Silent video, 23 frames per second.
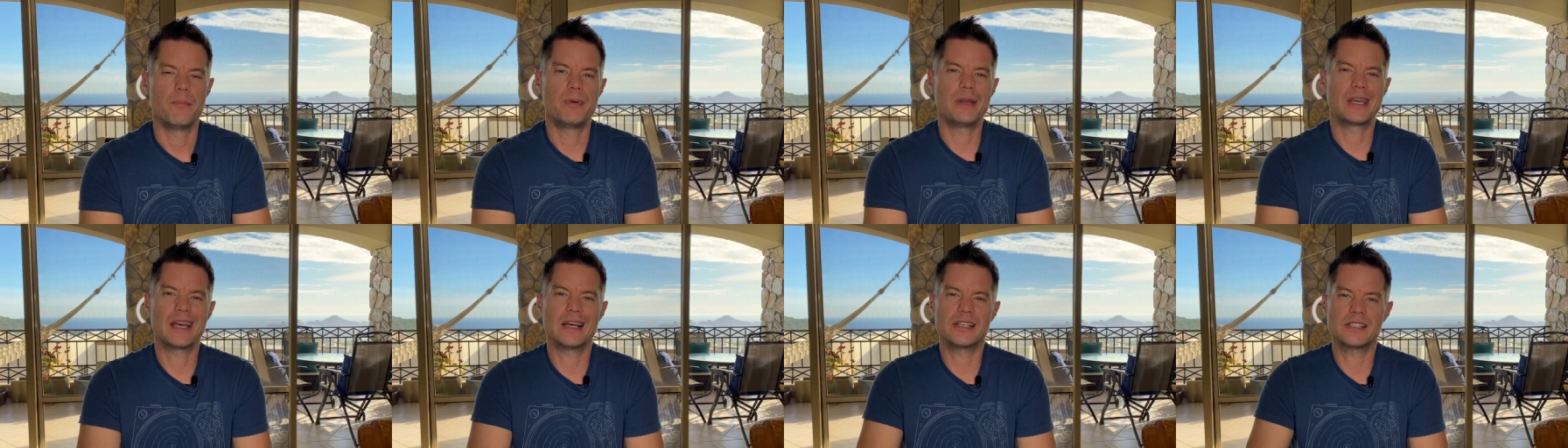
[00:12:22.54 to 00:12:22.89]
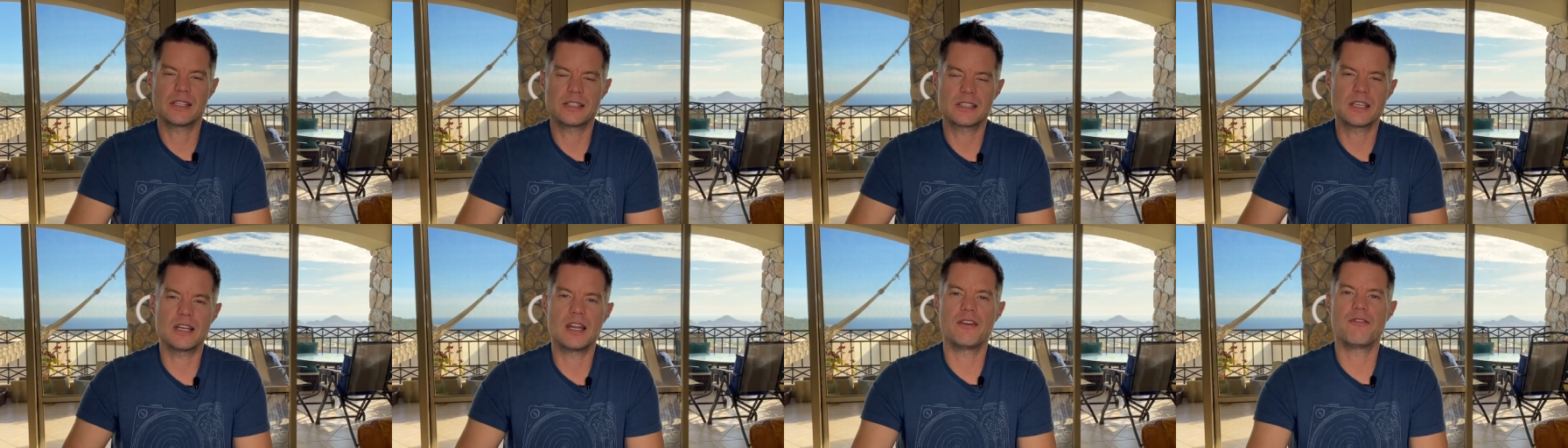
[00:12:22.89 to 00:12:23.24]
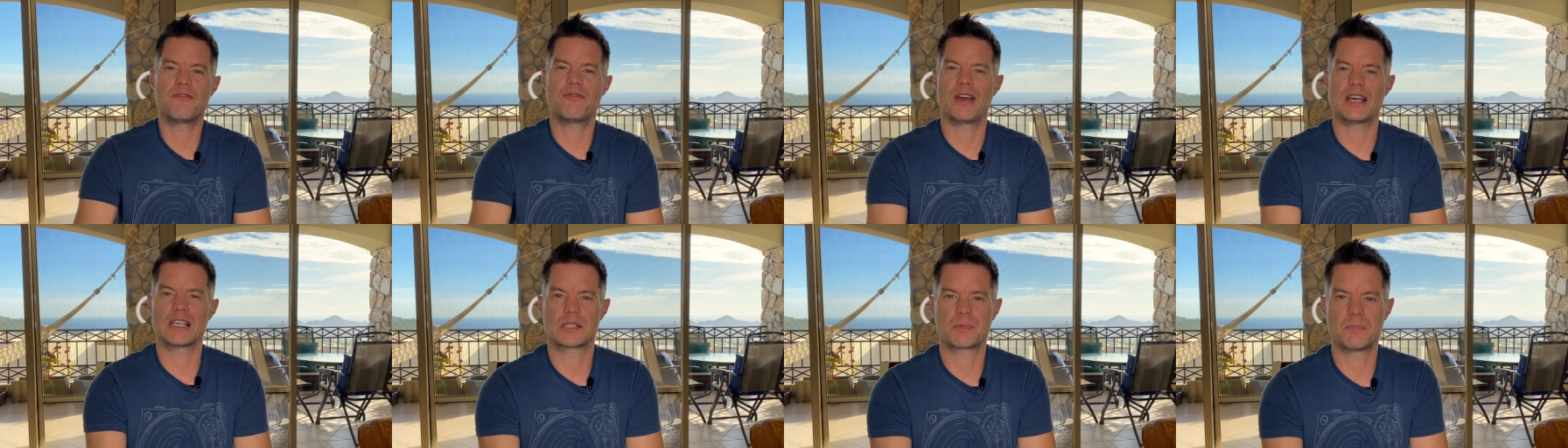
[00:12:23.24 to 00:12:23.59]
Because it's an
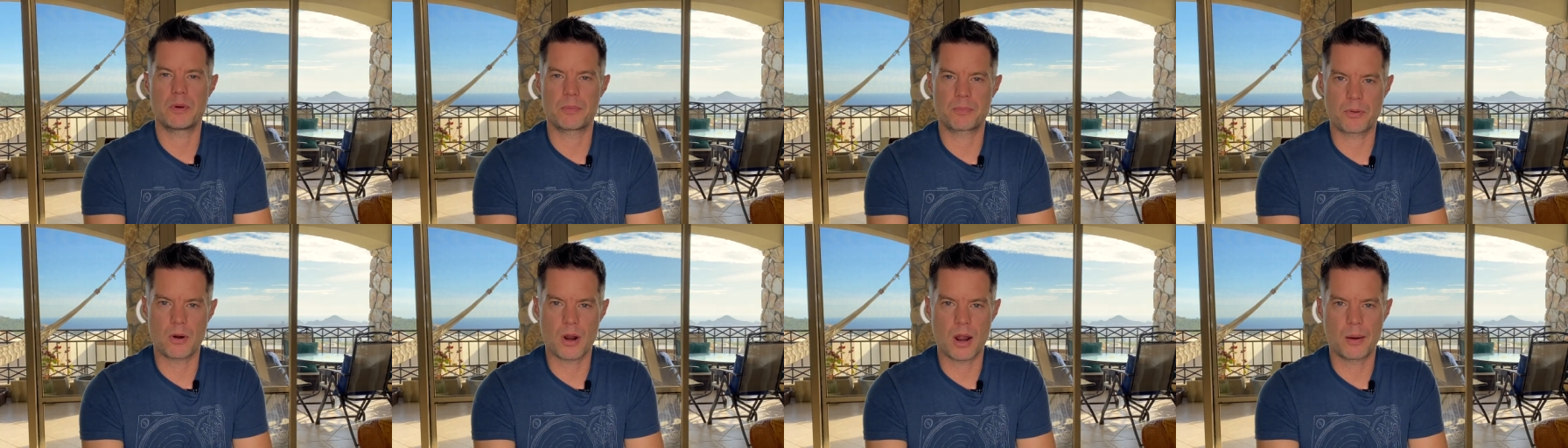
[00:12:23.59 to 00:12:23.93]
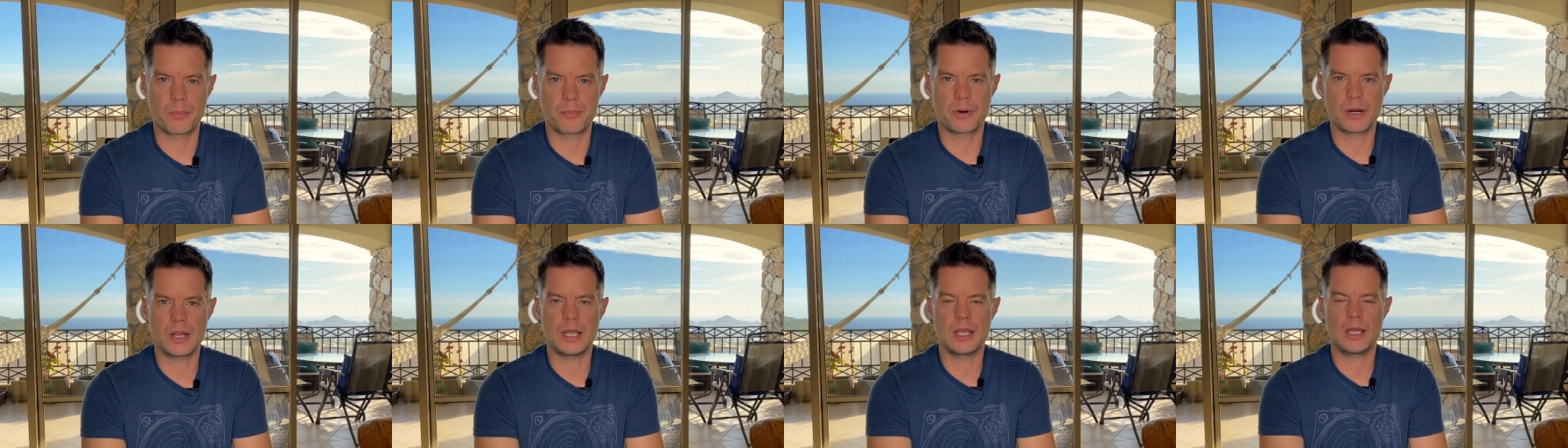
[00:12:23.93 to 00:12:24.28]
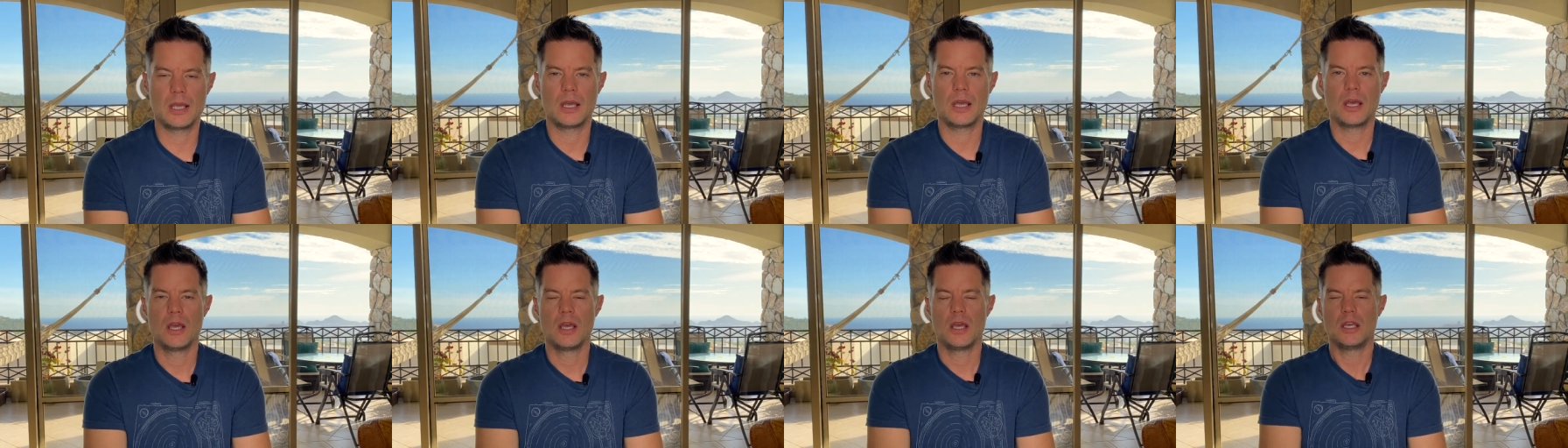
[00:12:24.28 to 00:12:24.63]
investment property,
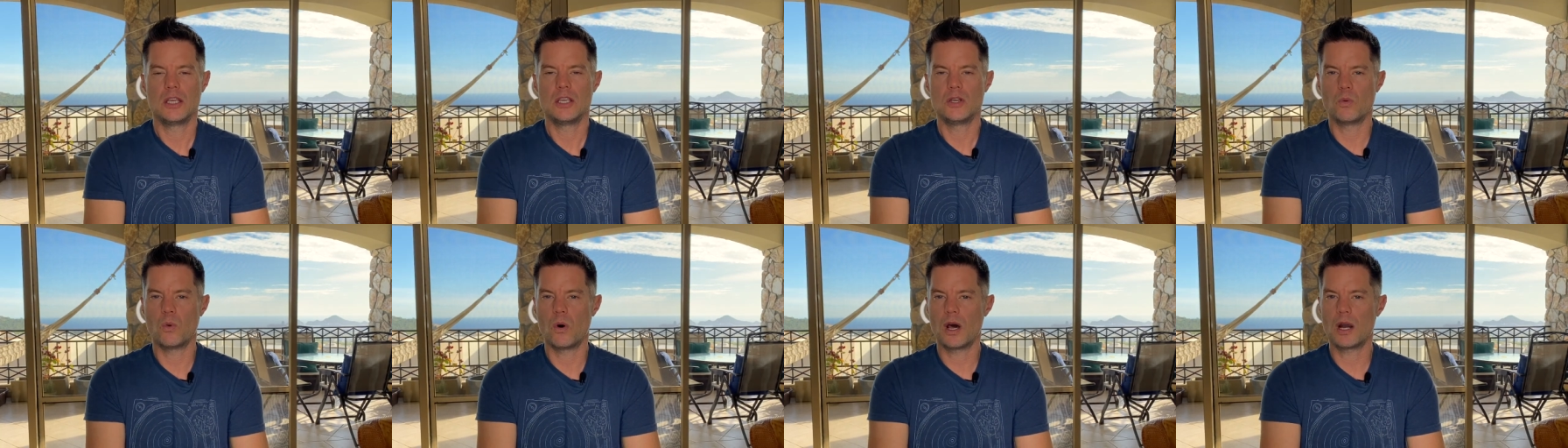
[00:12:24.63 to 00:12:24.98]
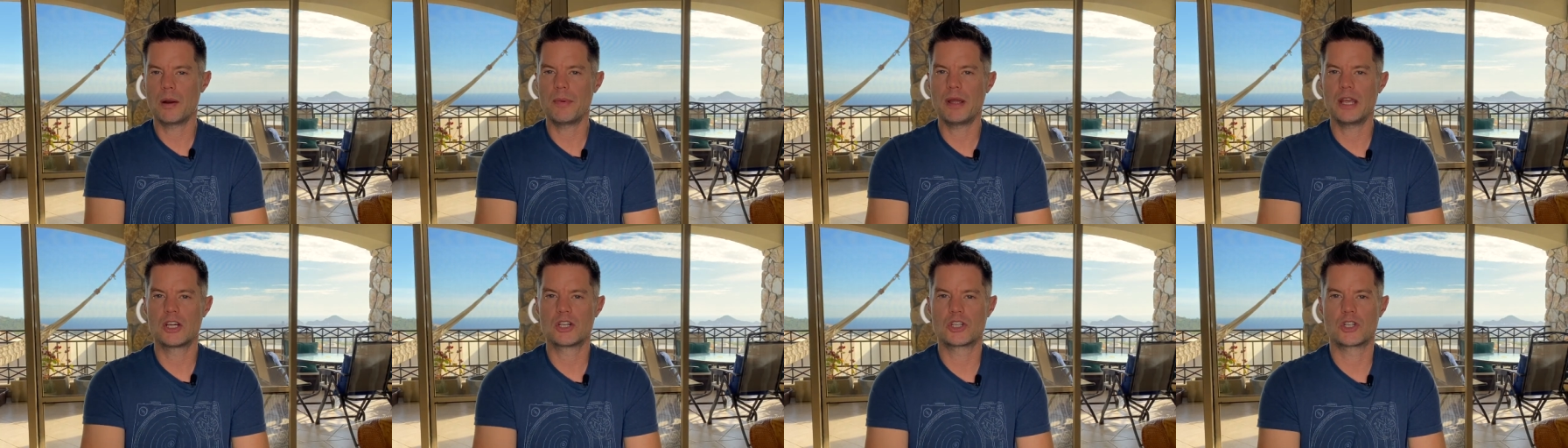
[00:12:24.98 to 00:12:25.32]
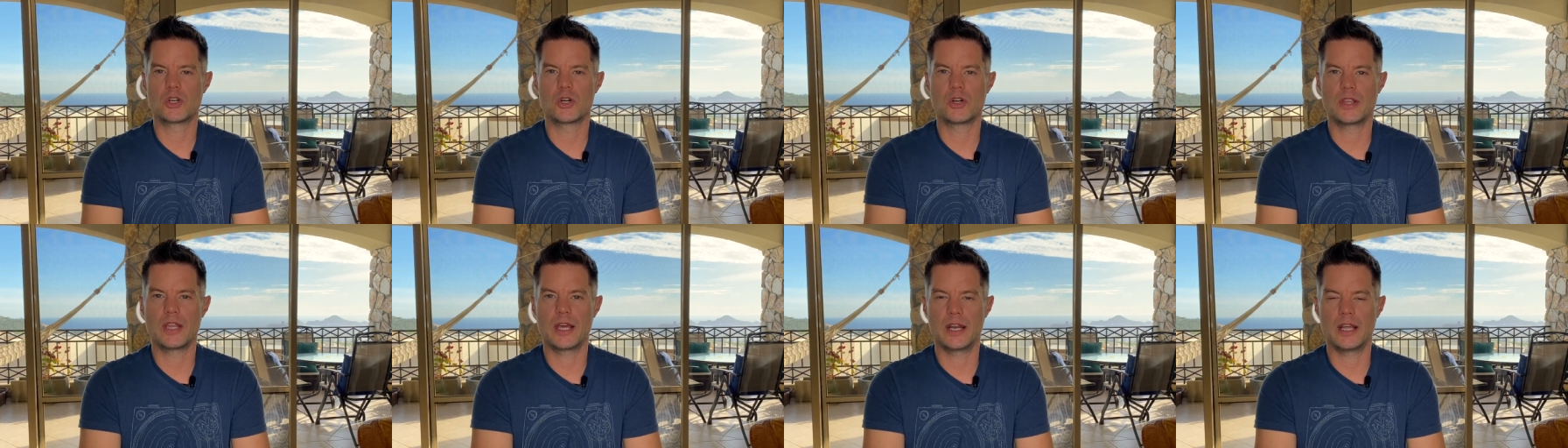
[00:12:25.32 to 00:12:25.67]
you want to make
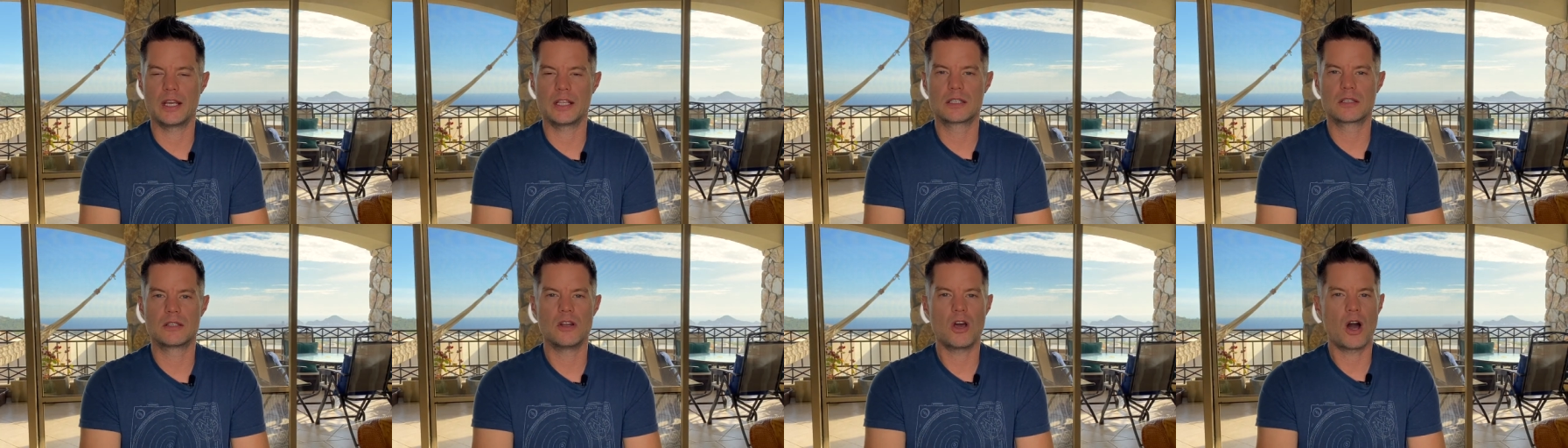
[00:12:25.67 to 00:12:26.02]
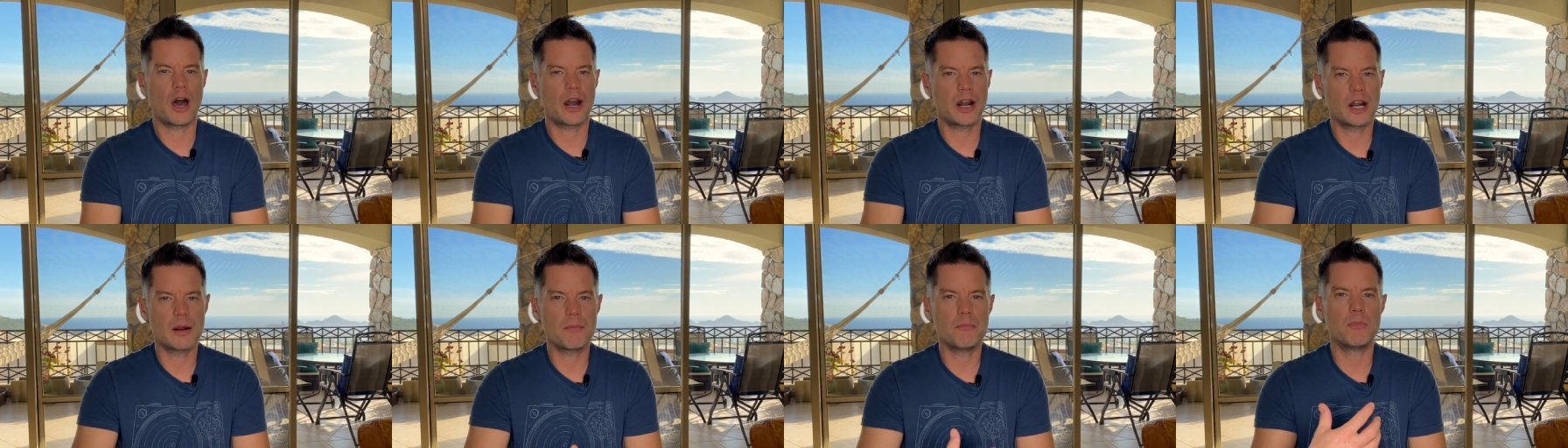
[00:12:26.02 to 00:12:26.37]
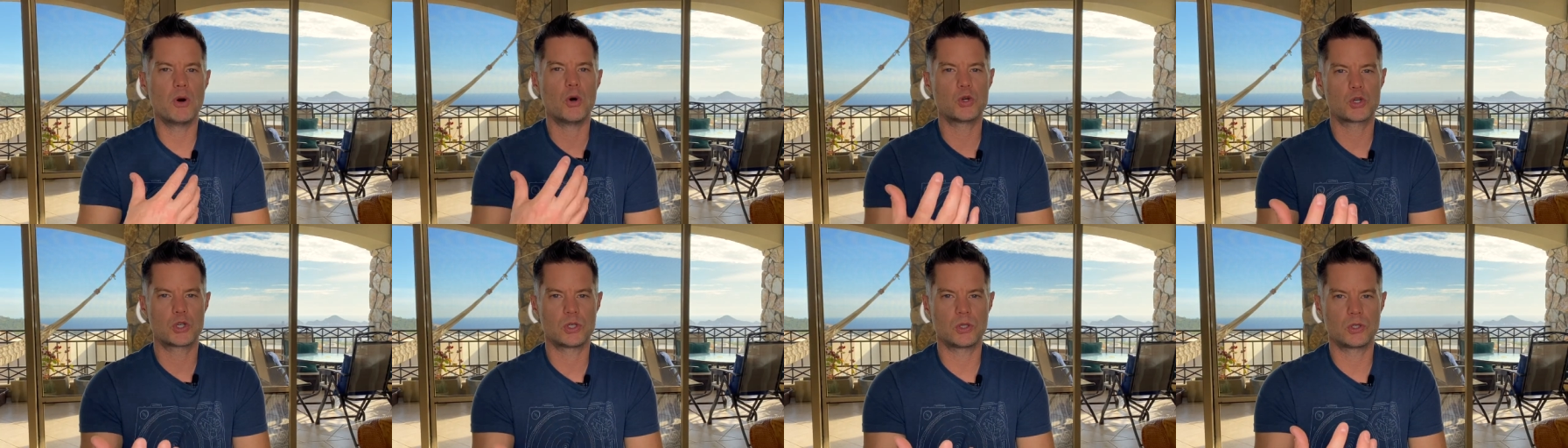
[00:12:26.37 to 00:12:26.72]
sure that it's not an
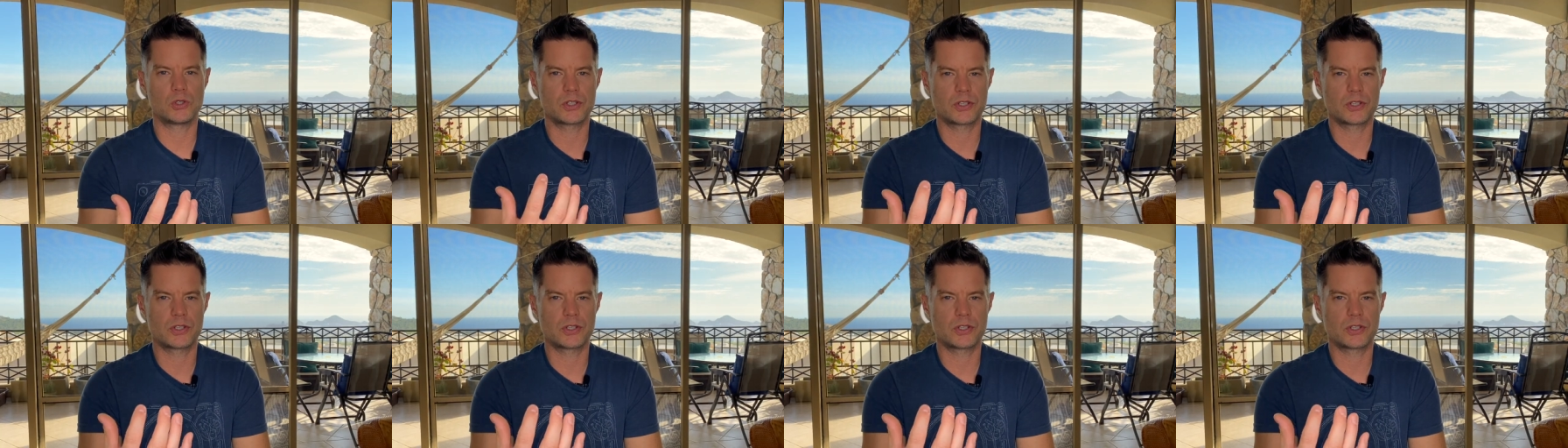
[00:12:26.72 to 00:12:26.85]
emotional